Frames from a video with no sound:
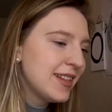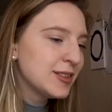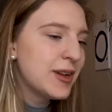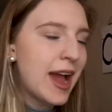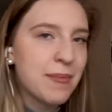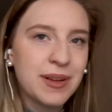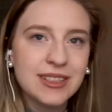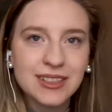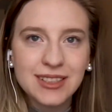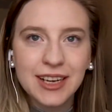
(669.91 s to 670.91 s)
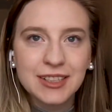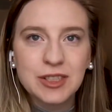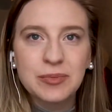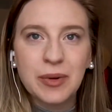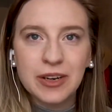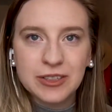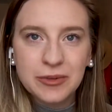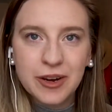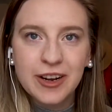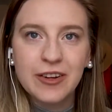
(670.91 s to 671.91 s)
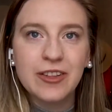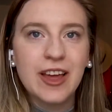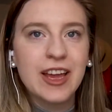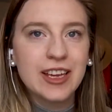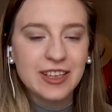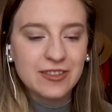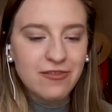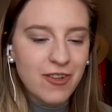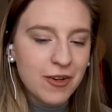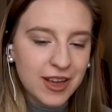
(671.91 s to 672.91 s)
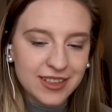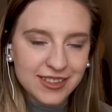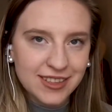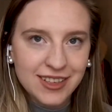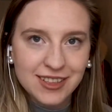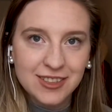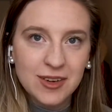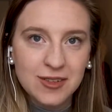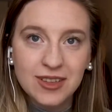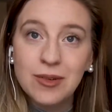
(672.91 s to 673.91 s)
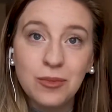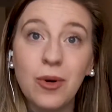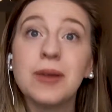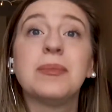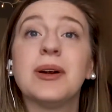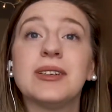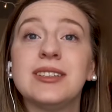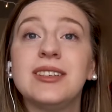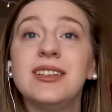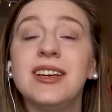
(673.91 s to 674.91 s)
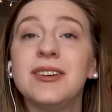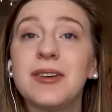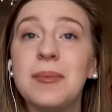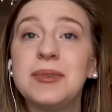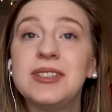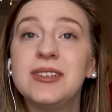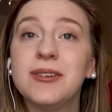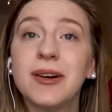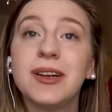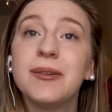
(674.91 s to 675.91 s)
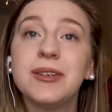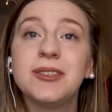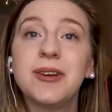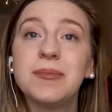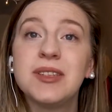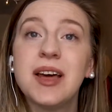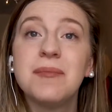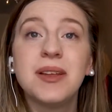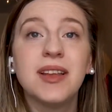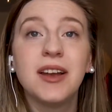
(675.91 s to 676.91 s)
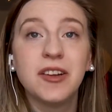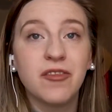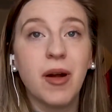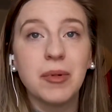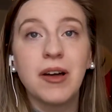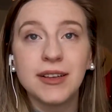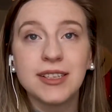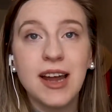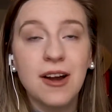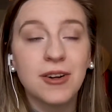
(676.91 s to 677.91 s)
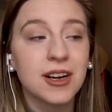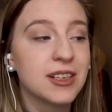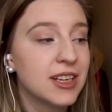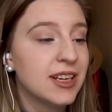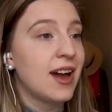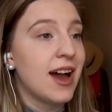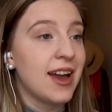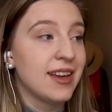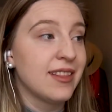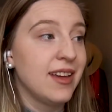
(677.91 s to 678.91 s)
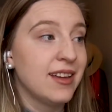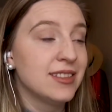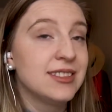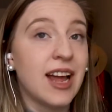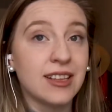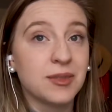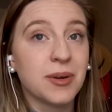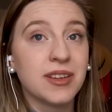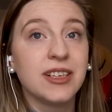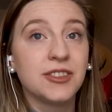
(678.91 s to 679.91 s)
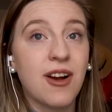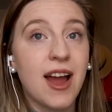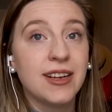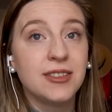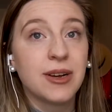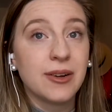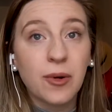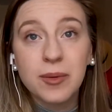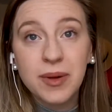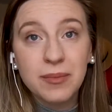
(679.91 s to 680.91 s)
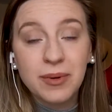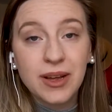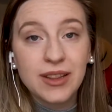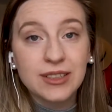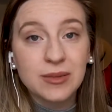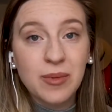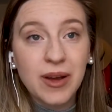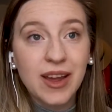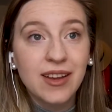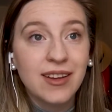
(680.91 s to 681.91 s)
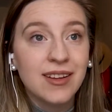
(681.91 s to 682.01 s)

That's what happens. It's like spurts where you're like focused in the zone and then one person interrupts you or you interrupt them and then you've probably lost an hour. I like desperately try to ignore people at this point.